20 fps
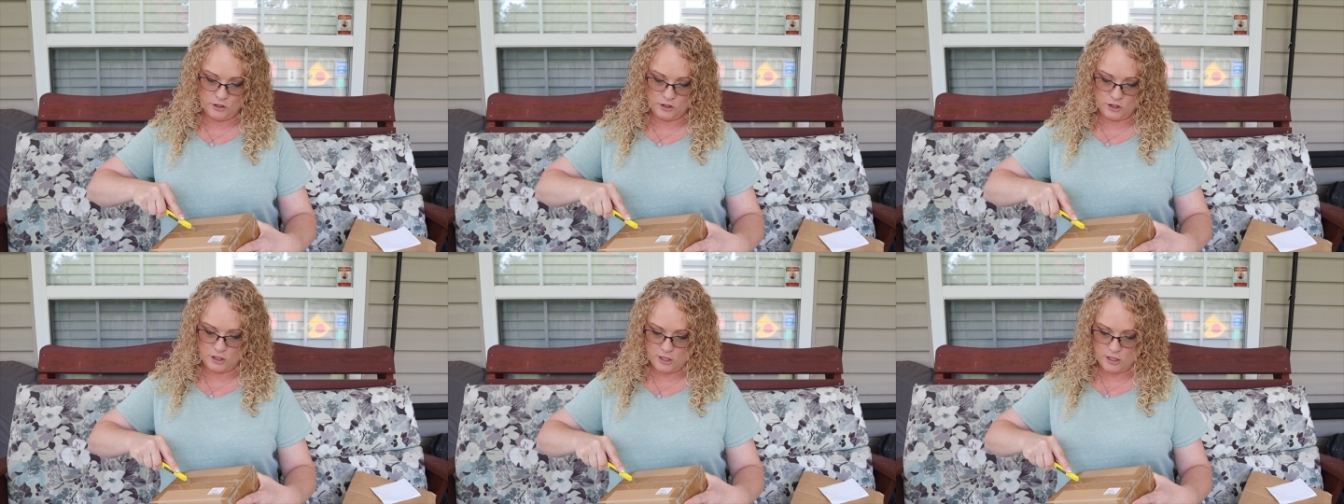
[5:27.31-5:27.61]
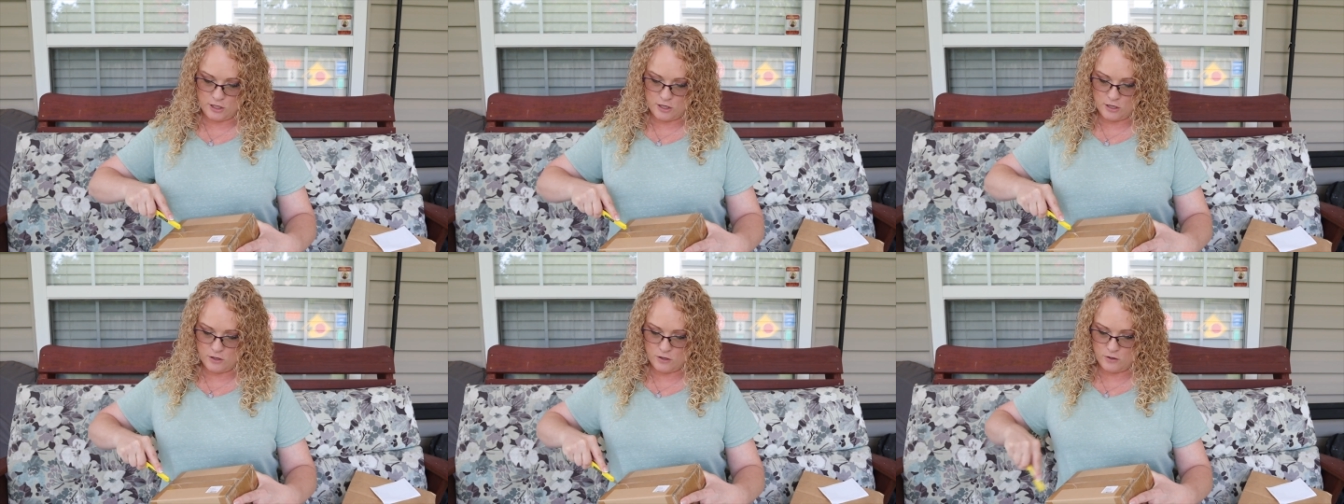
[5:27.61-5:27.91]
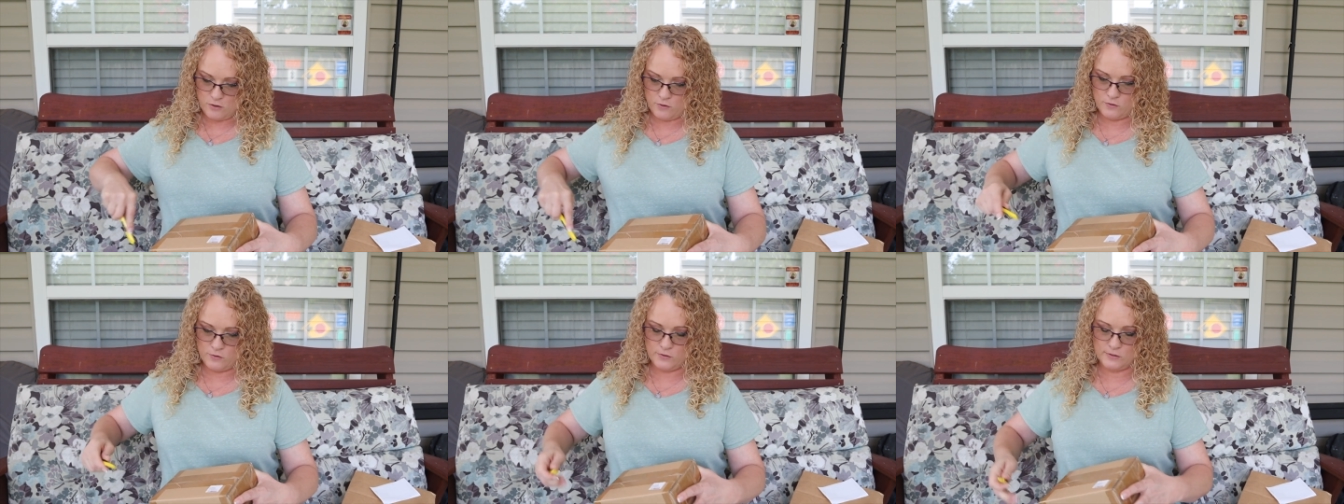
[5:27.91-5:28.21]
to
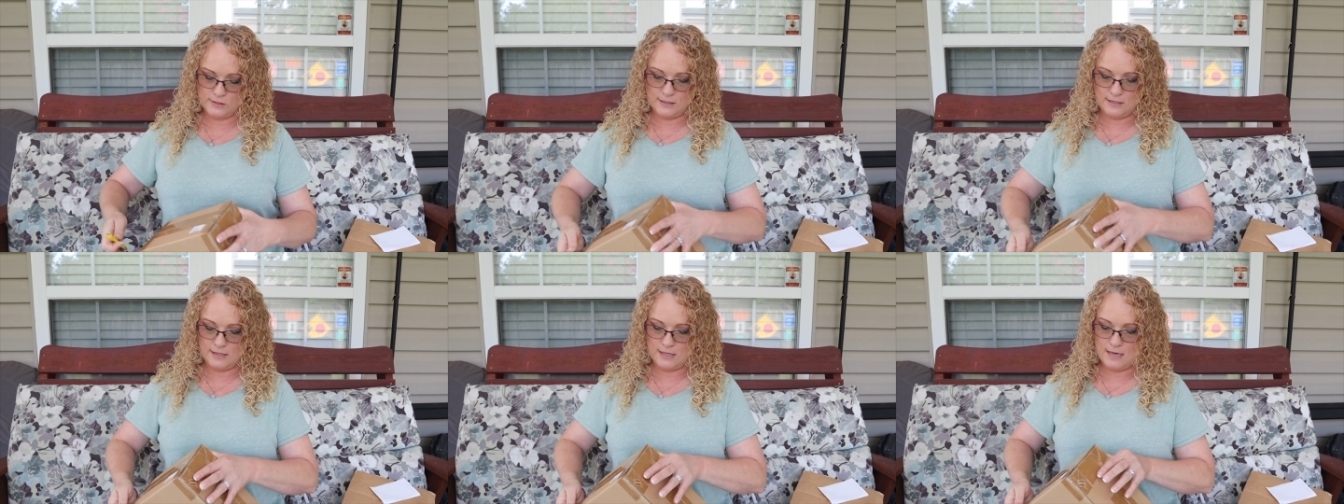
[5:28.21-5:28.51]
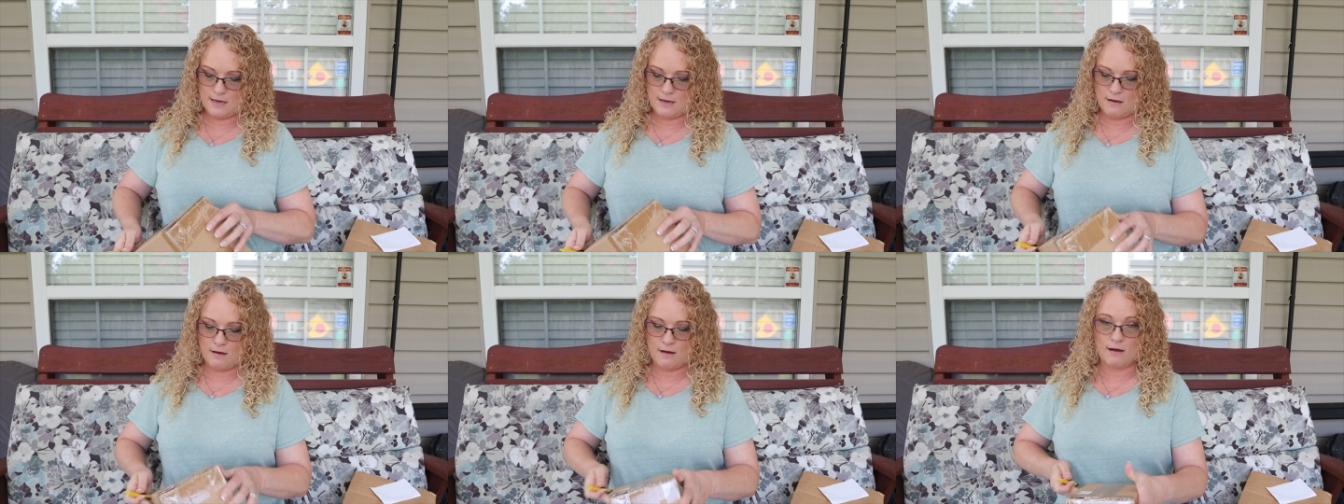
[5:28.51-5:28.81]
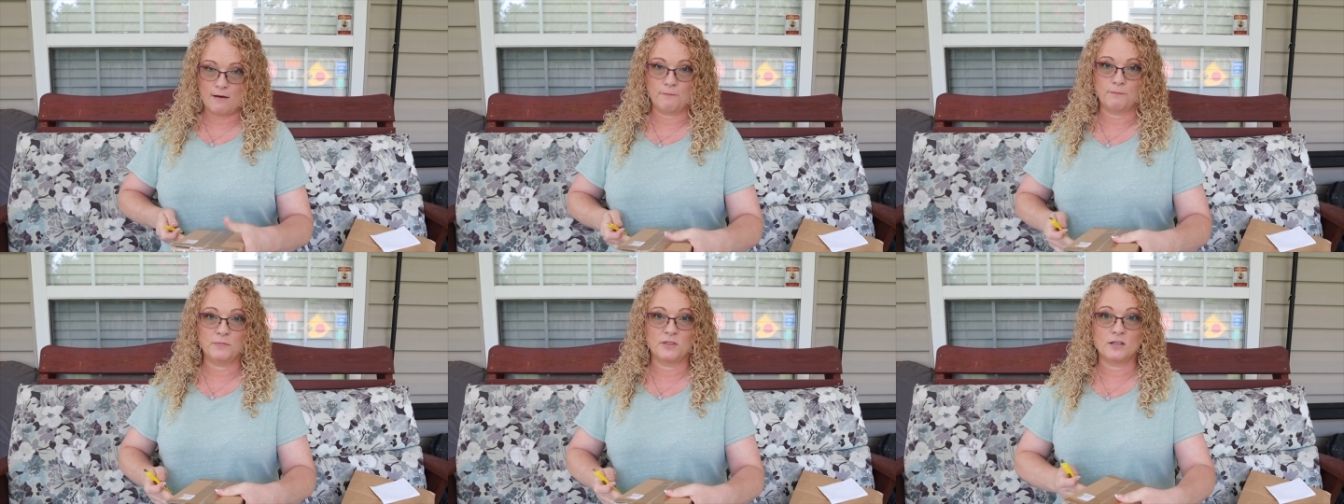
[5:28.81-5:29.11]
use the,
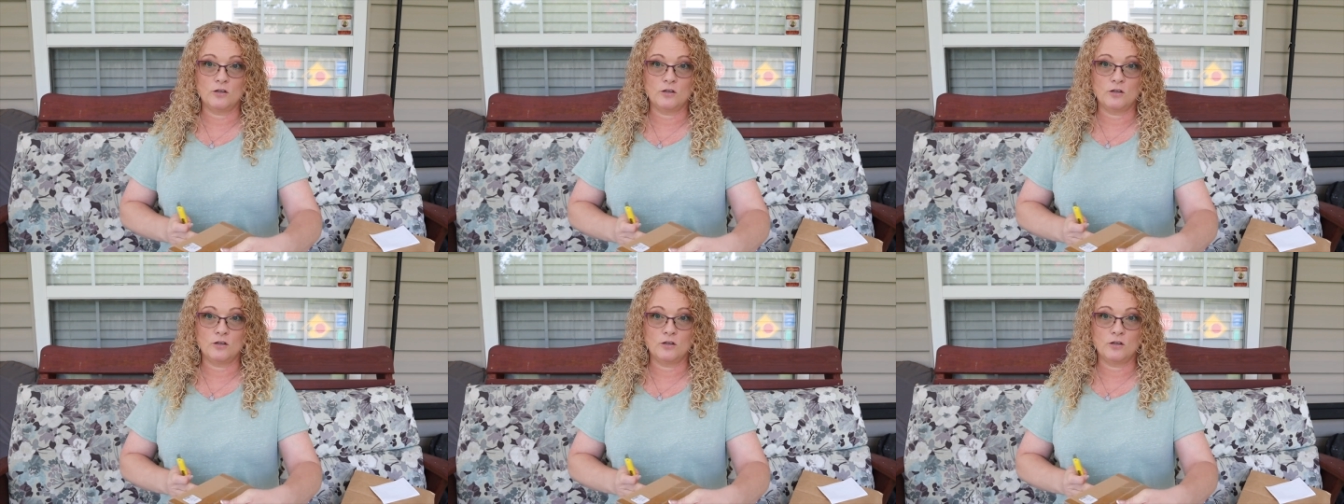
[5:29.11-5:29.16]
um,